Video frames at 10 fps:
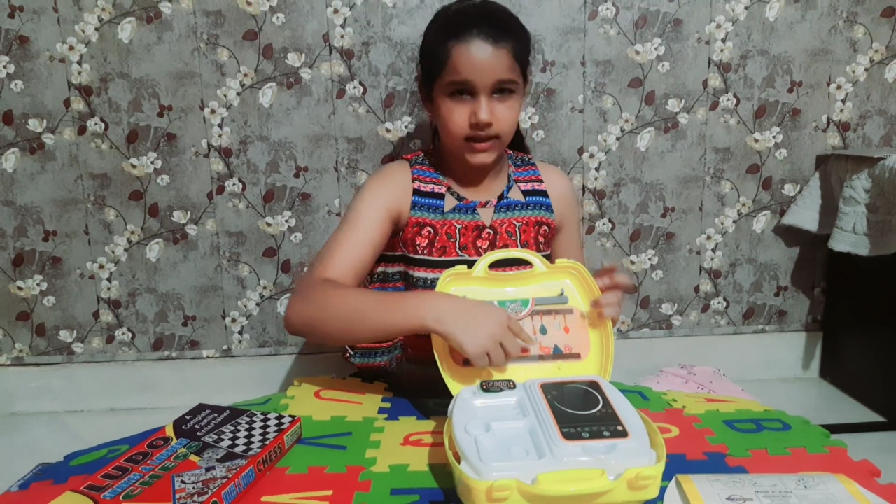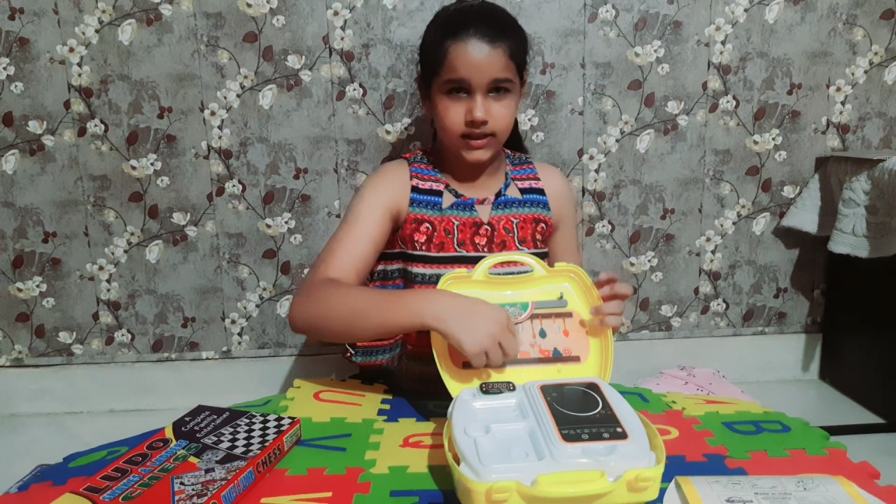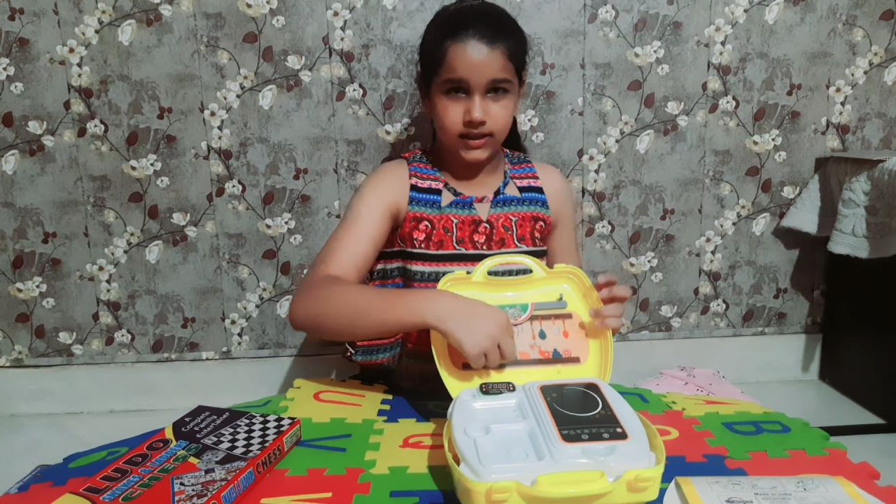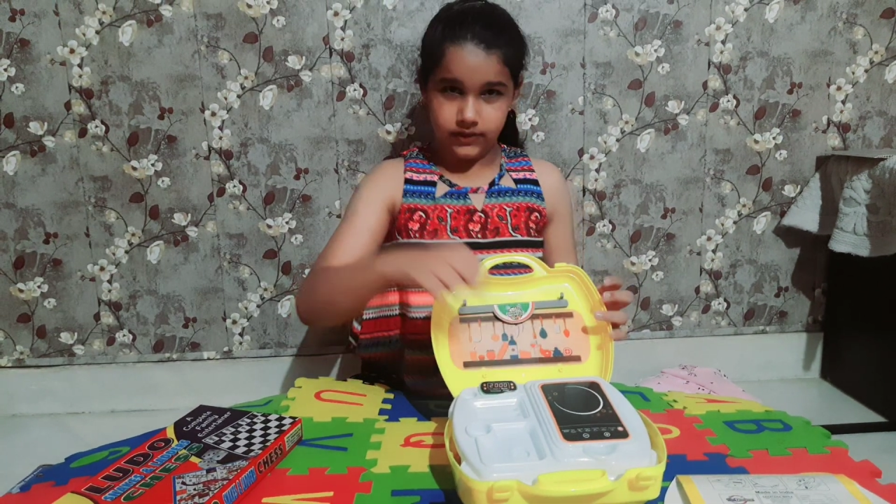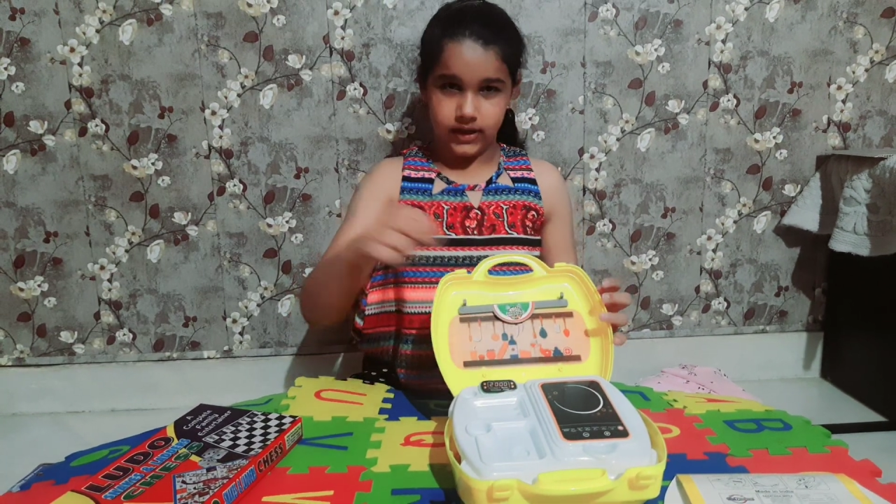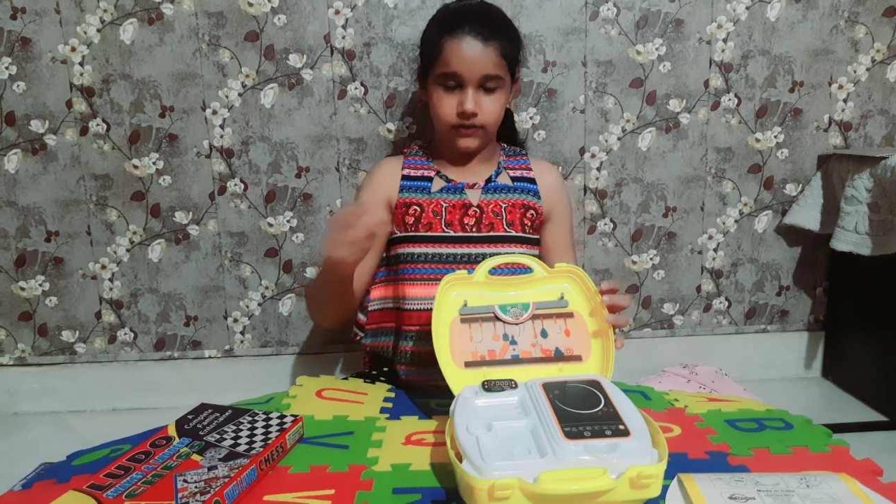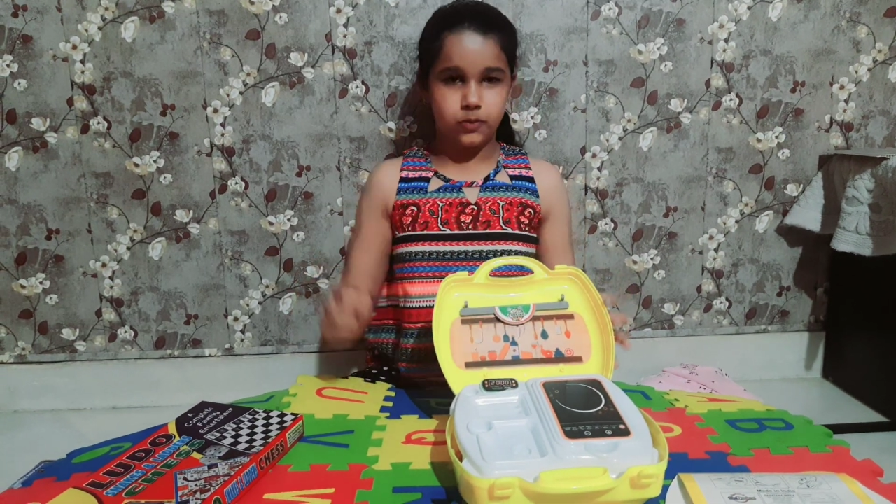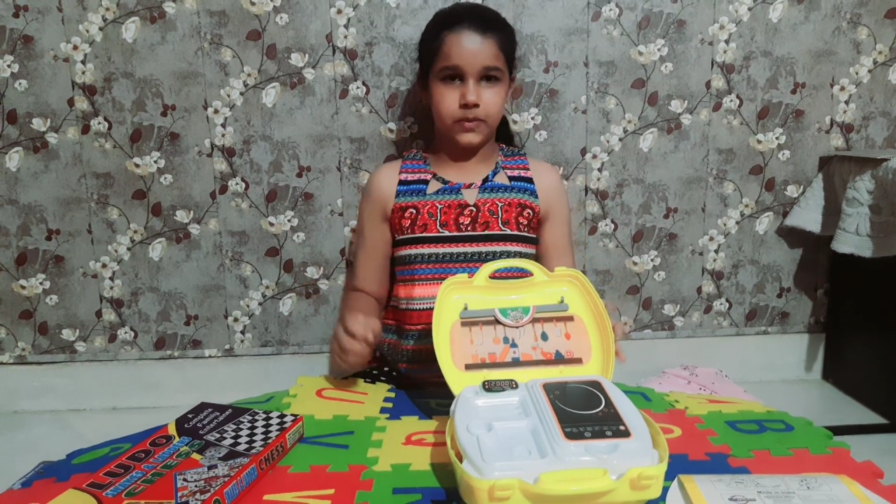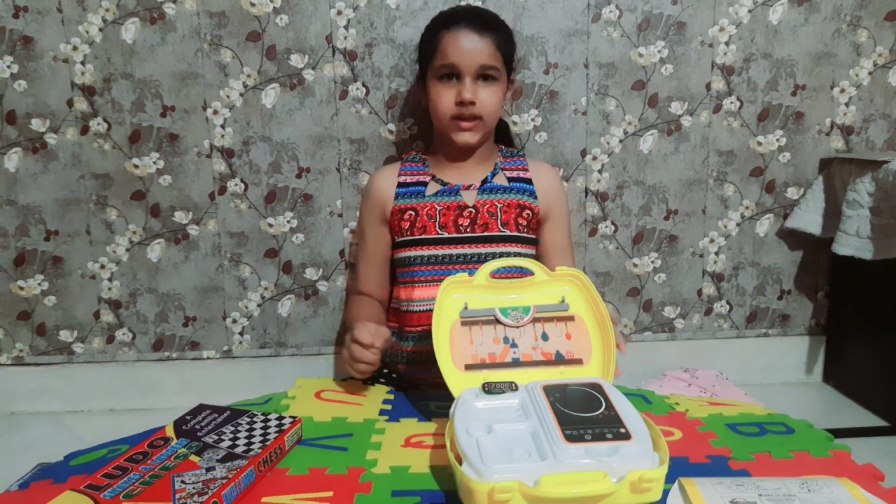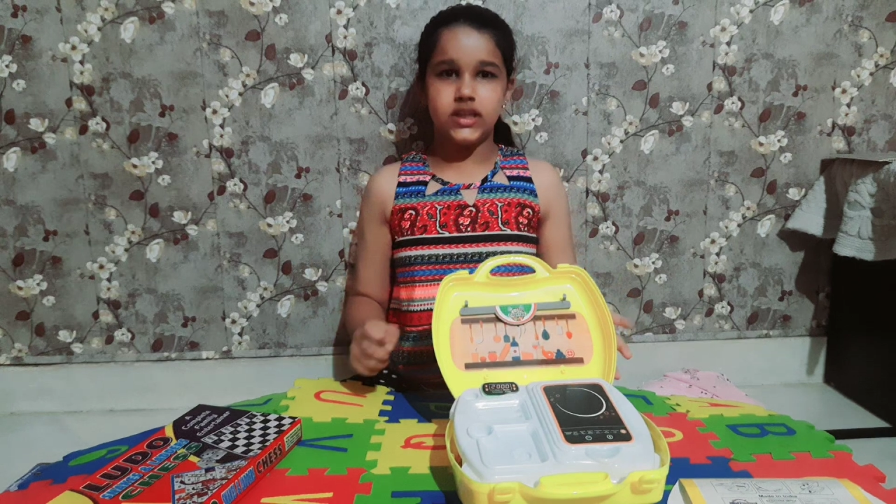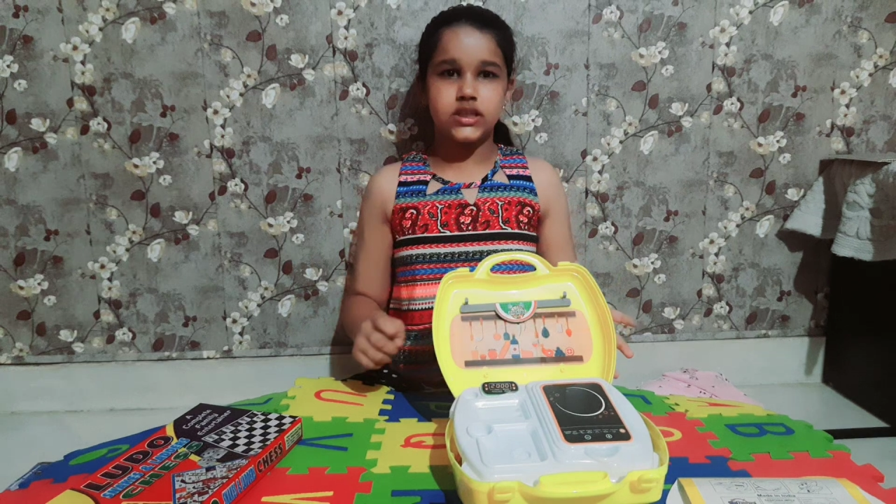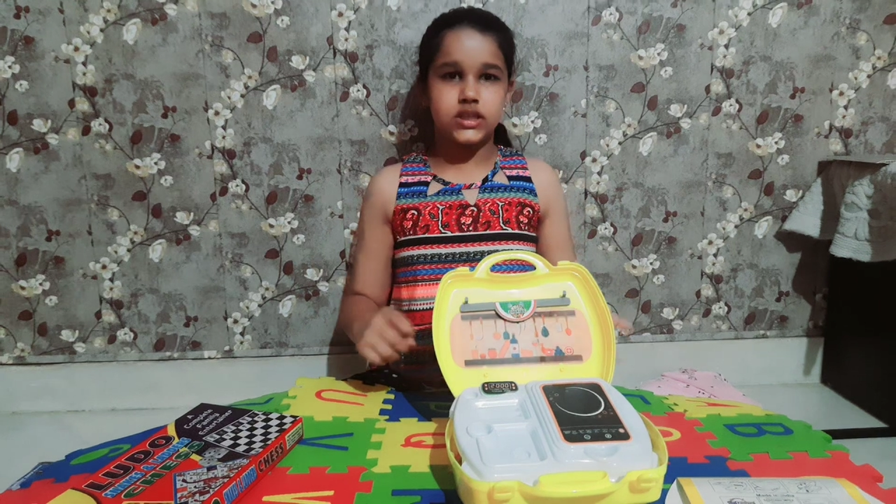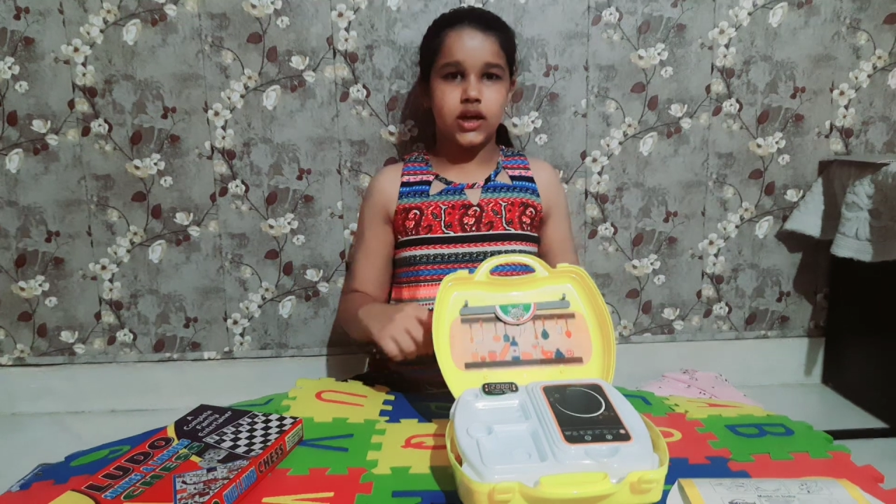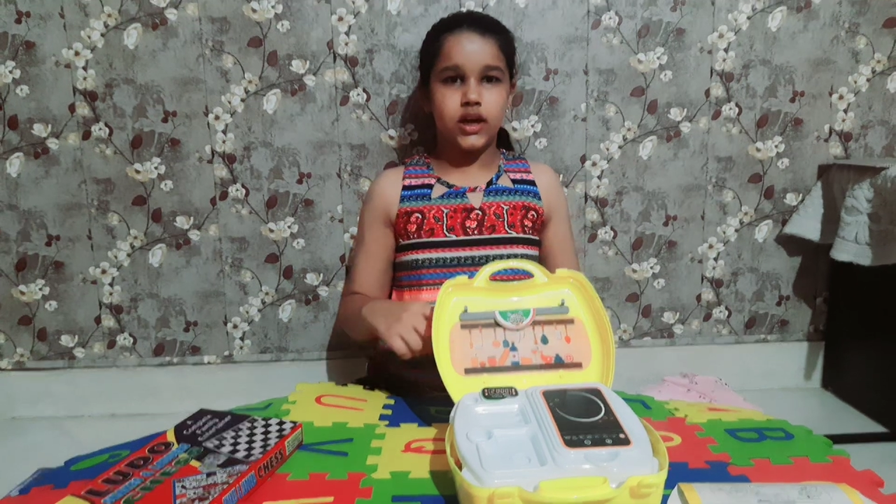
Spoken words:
here we have to paste.